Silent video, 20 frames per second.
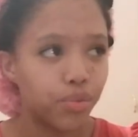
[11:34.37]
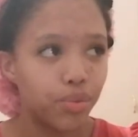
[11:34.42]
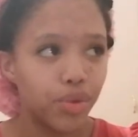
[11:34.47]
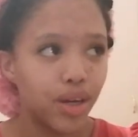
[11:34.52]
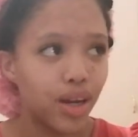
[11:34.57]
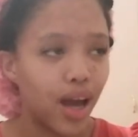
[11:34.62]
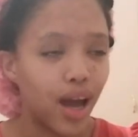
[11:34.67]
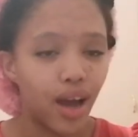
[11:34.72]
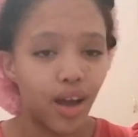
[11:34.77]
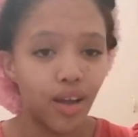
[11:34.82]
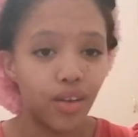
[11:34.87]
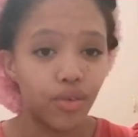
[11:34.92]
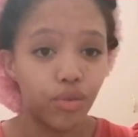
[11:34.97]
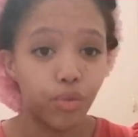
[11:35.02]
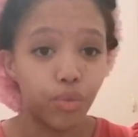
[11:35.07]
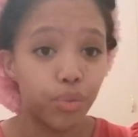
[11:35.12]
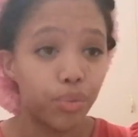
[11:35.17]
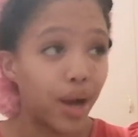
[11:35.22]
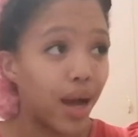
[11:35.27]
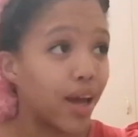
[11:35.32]
But I,
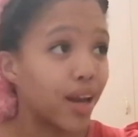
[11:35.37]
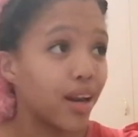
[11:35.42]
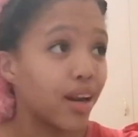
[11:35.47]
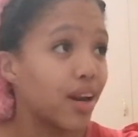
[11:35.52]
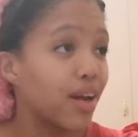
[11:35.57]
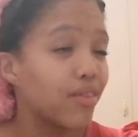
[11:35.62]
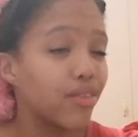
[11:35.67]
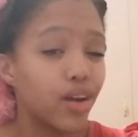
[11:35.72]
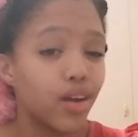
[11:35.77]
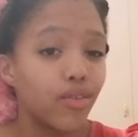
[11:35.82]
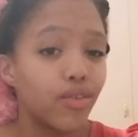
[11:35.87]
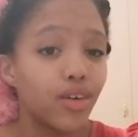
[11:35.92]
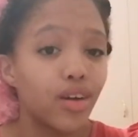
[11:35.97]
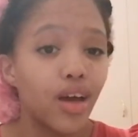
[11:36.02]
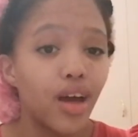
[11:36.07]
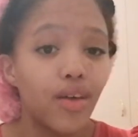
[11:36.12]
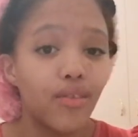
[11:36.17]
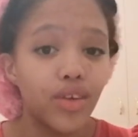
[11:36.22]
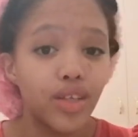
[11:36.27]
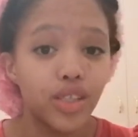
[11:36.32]
by never ever
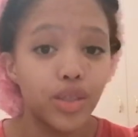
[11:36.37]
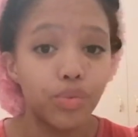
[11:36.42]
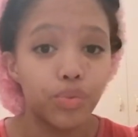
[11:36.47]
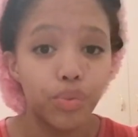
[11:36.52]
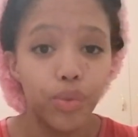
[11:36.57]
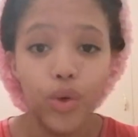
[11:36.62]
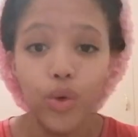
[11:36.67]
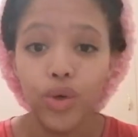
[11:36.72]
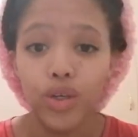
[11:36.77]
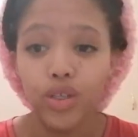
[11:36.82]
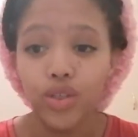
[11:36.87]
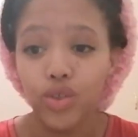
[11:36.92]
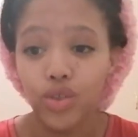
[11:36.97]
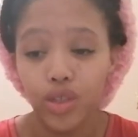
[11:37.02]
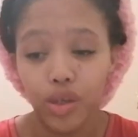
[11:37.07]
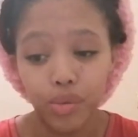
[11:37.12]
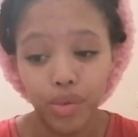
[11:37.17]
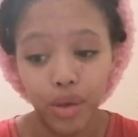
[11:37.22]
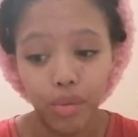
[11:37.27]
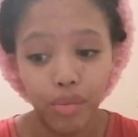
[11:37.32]
having spoken to
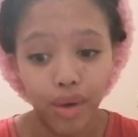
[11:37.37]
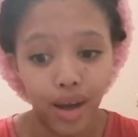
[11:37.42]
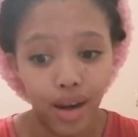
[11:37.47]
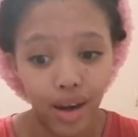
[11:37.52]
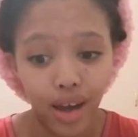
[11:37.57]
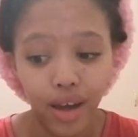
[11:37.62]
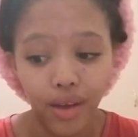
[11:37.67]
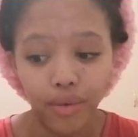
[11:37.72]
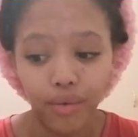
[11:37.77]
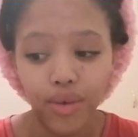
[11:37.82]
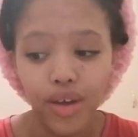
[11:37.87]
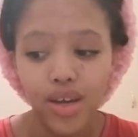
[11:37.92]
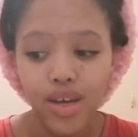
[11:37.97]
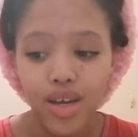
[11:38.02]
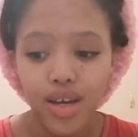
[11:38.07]
him in my life,